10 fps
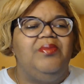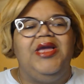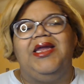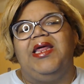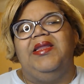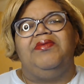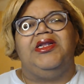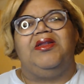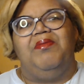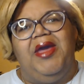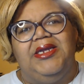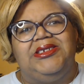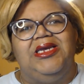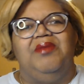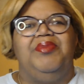Yeah, they lived at the
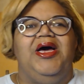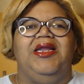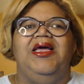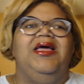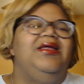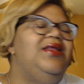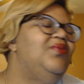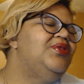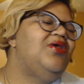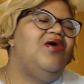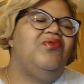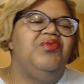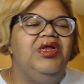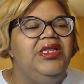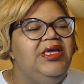mansion, but it was all
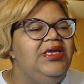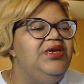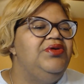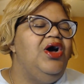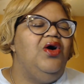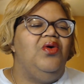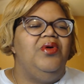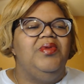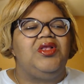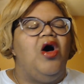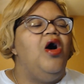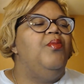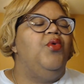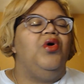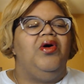really, you know, it was all
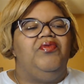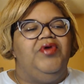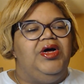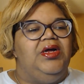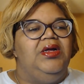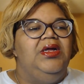more of a,